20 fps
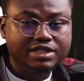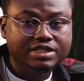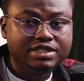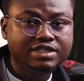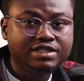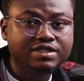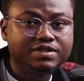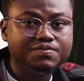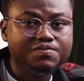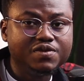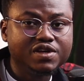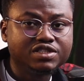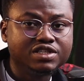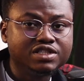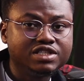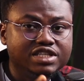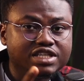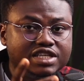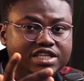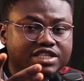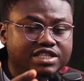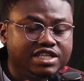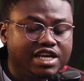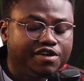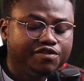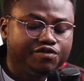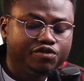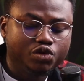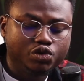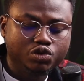This makes it
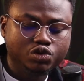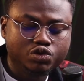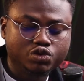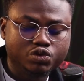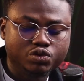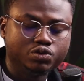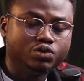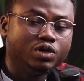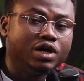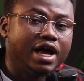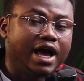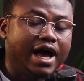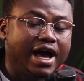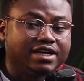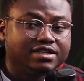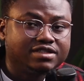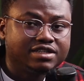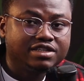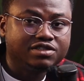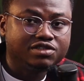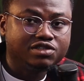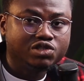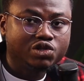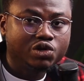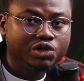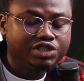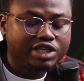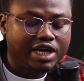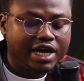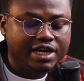easier for you to access the
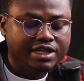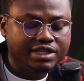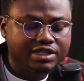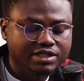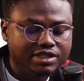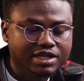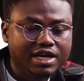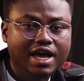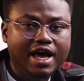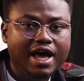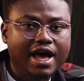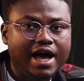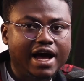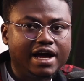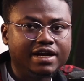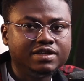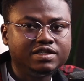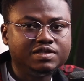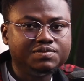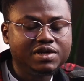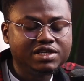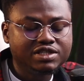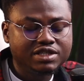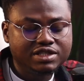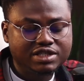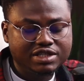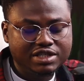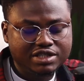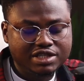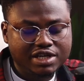Touch ID, and it makes
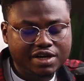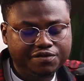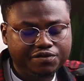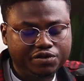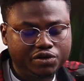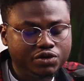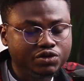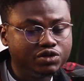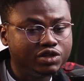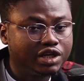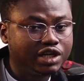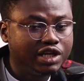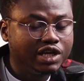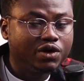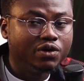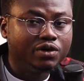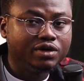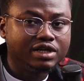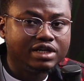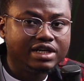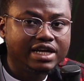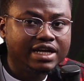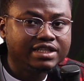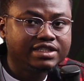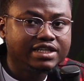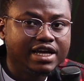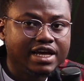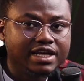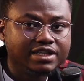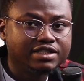it easier for you to click on
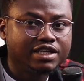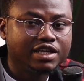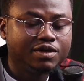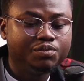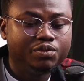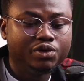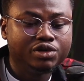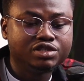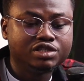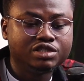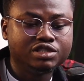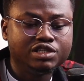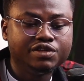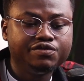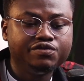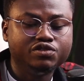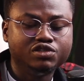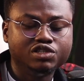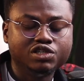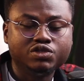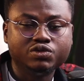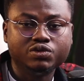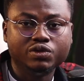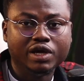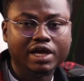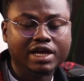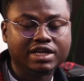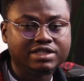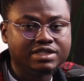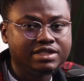that escape button if you need to
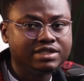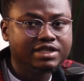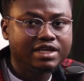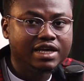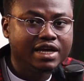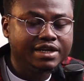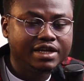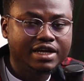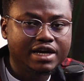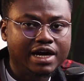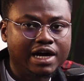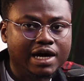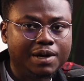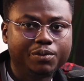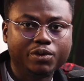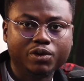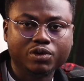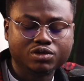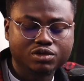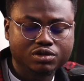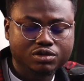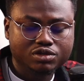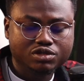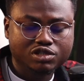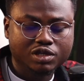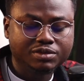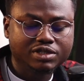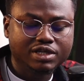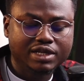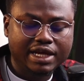exit any app or
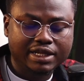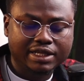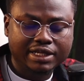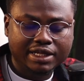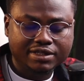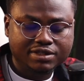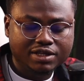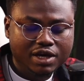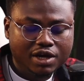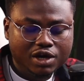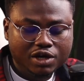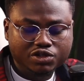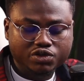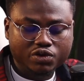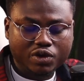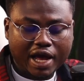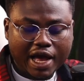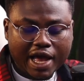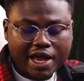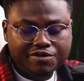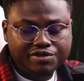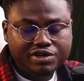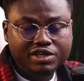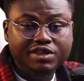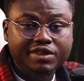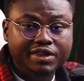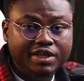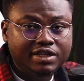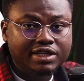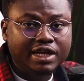something like that. So I really
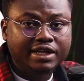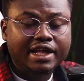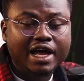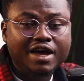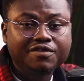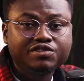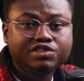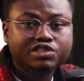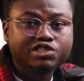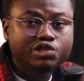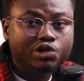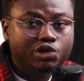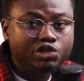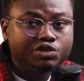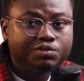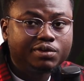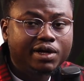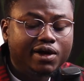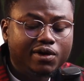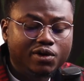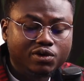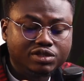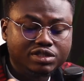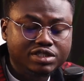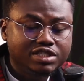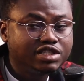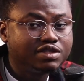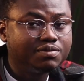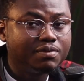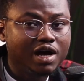think that having the touch bar on
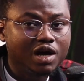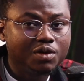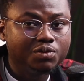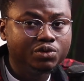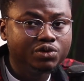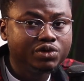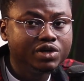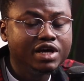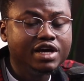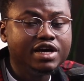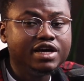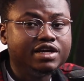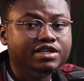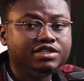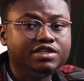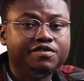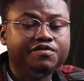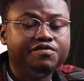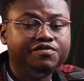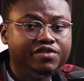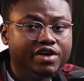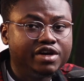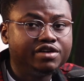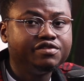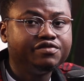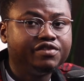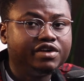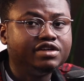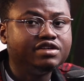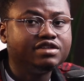this MacBook is a
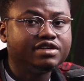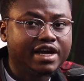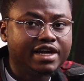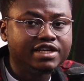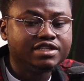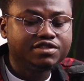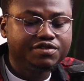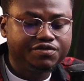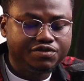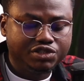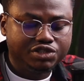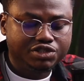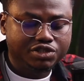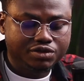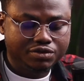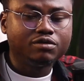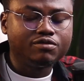very nice feature.